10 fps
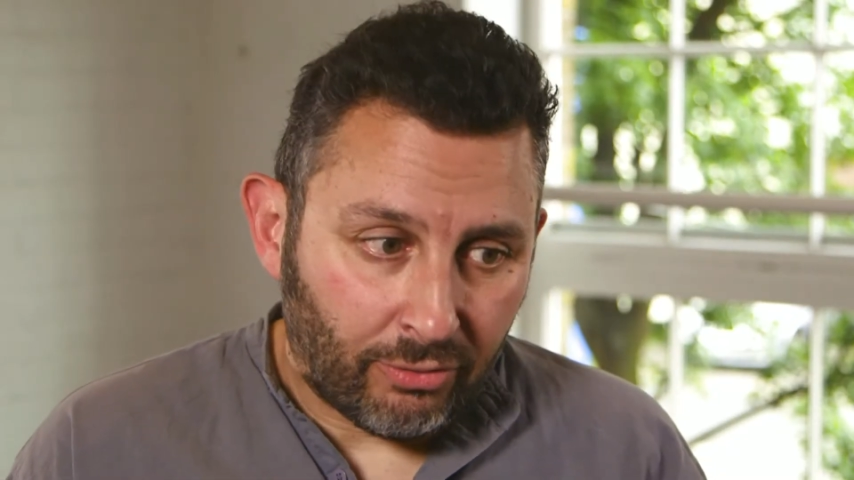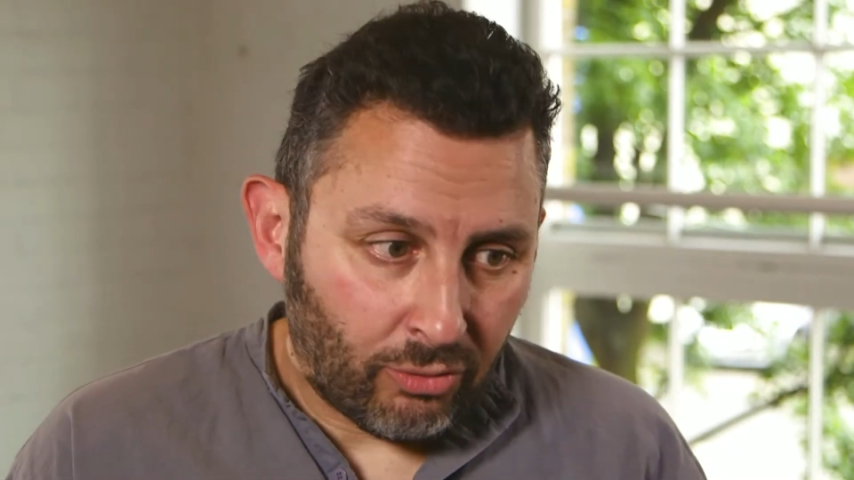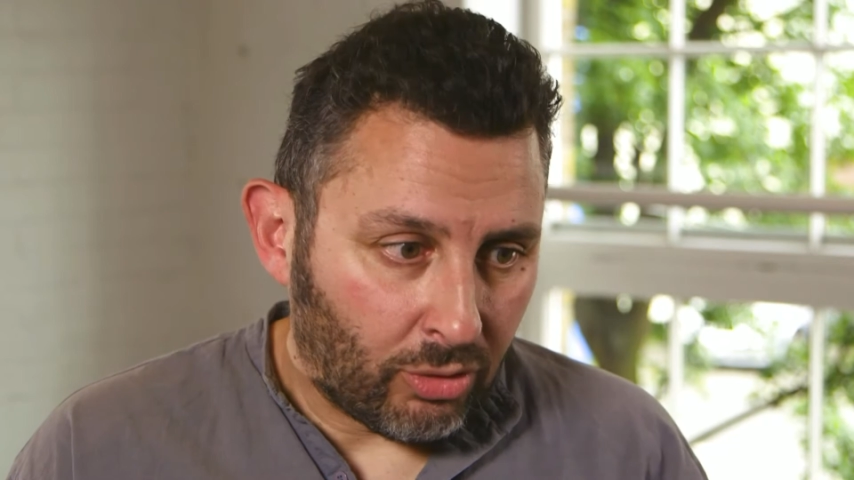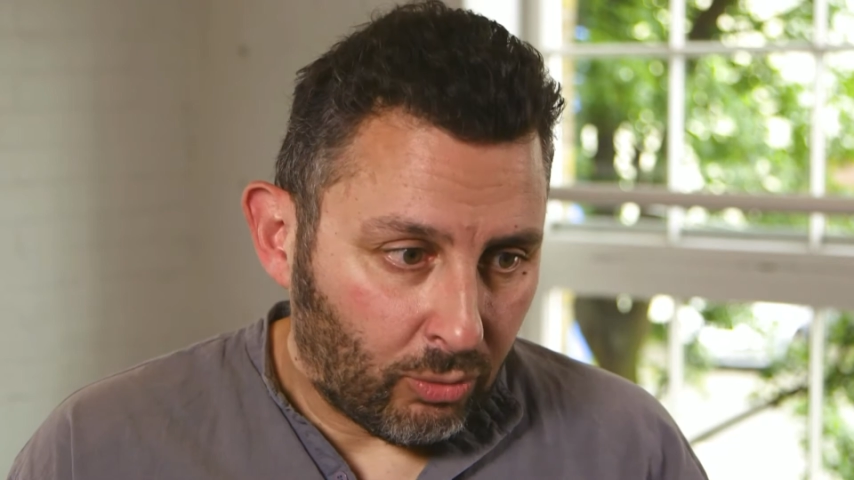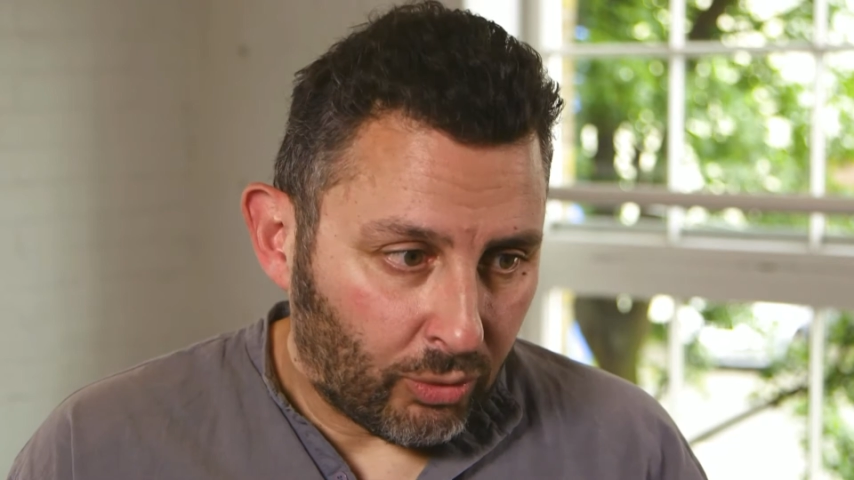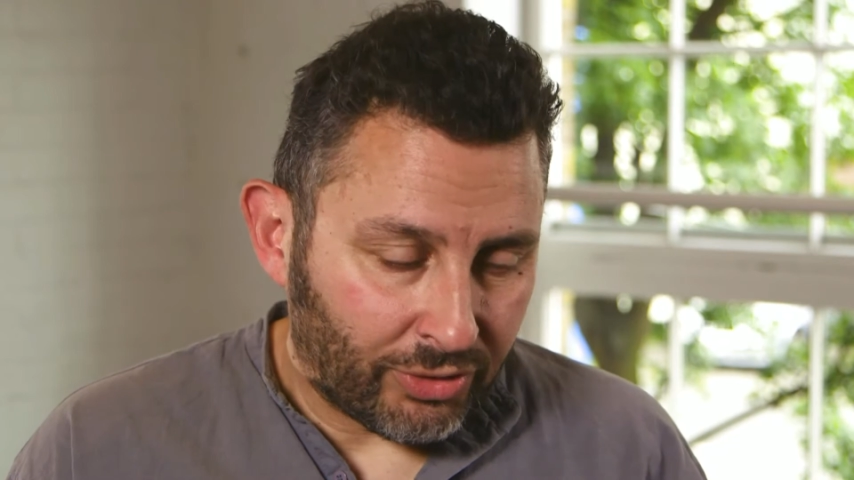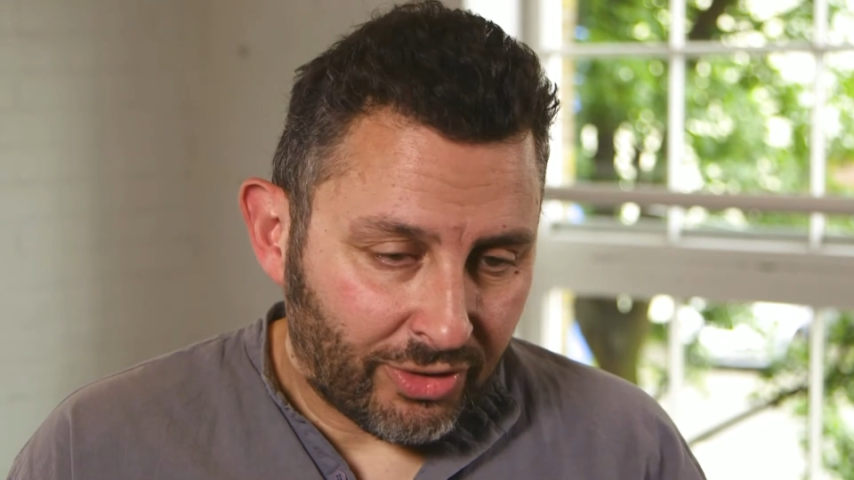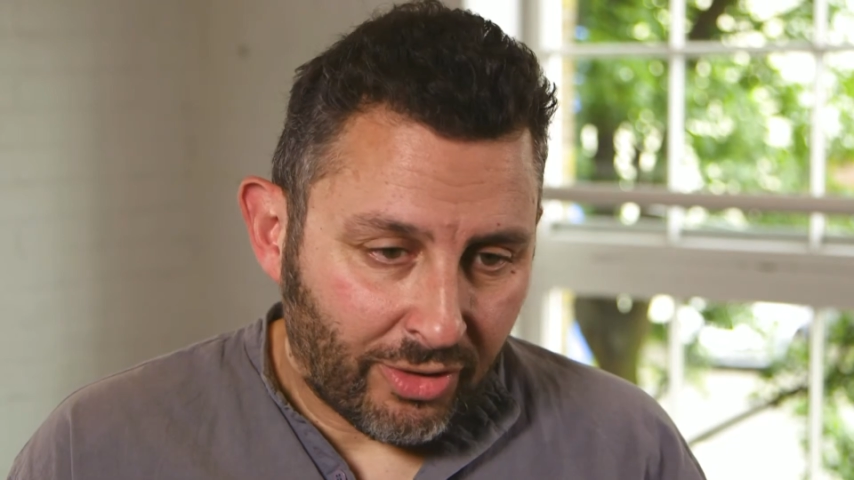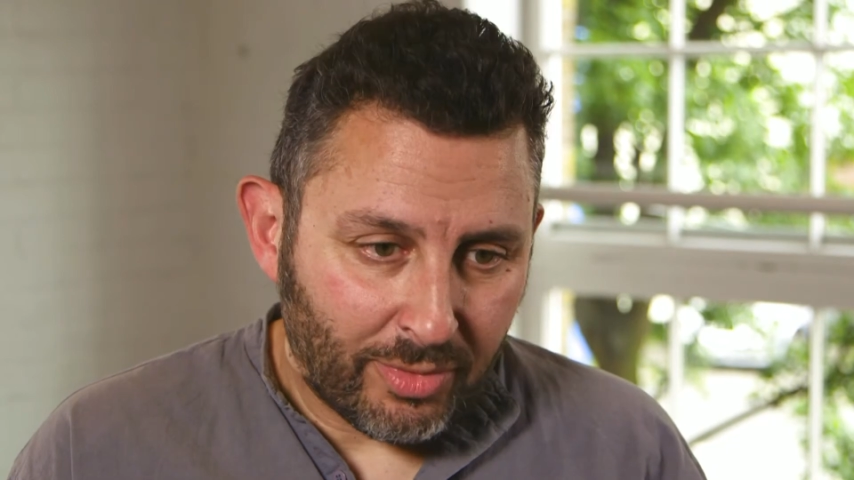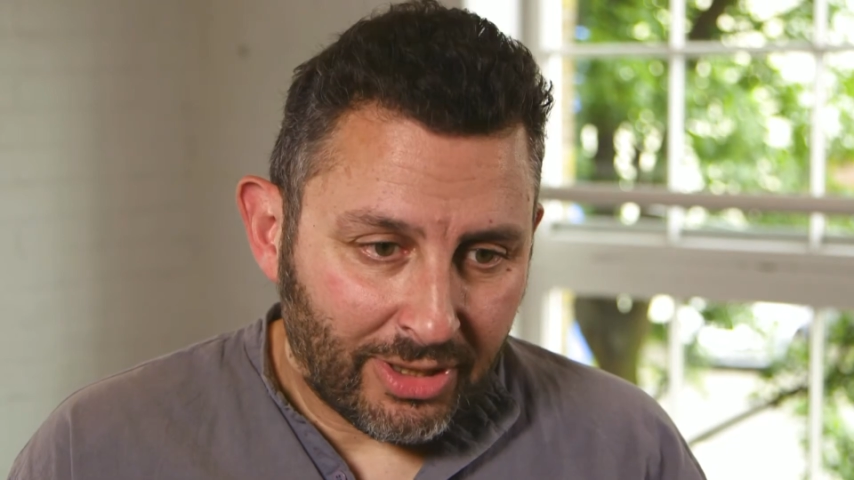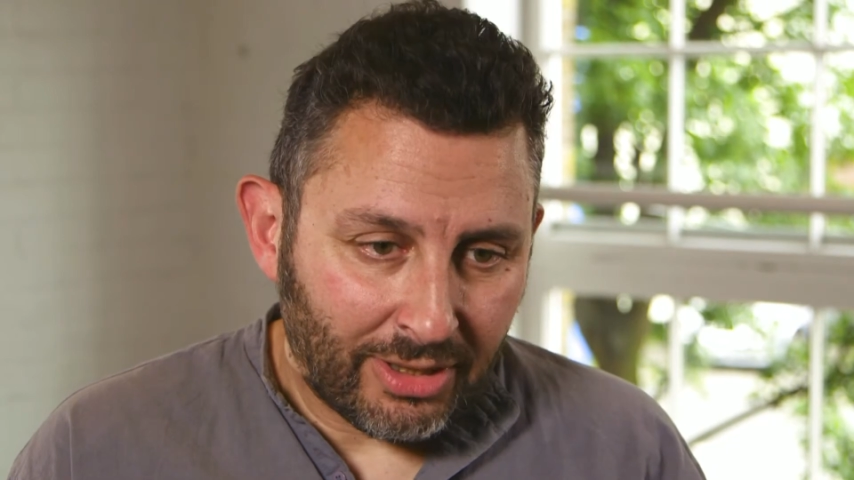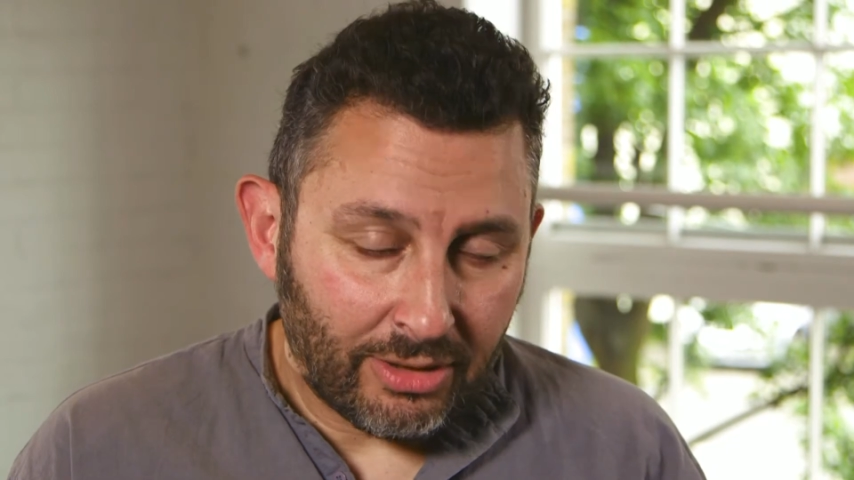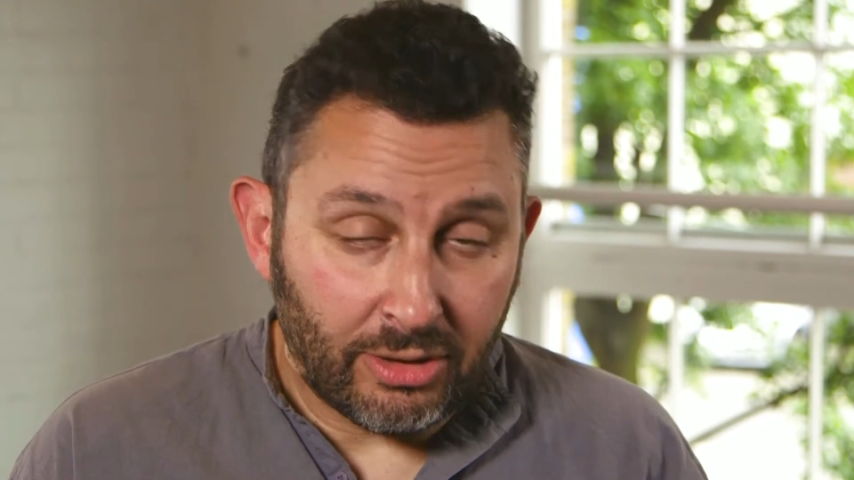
rock awards ceremony,